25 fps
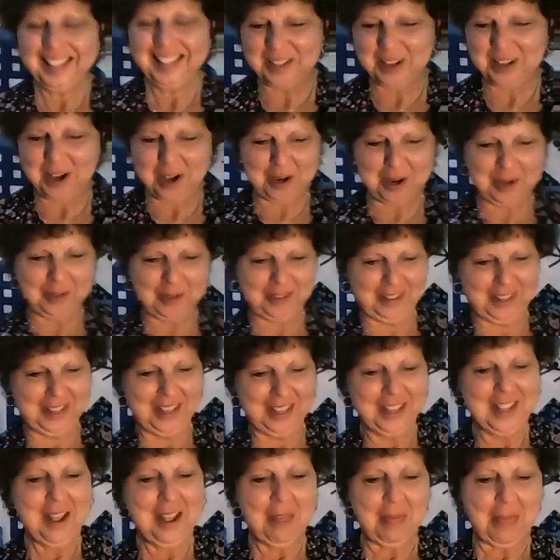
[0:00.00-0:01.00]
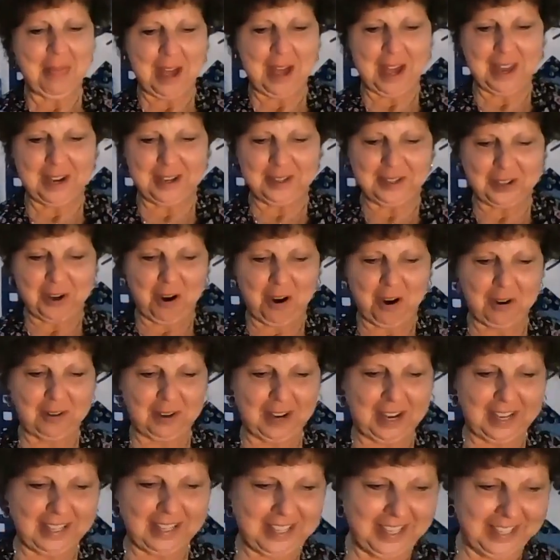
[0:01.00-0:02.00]
That is all
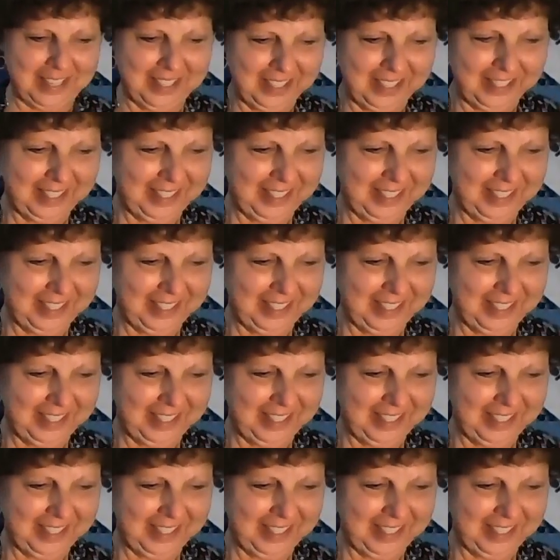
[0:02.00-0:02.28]
right.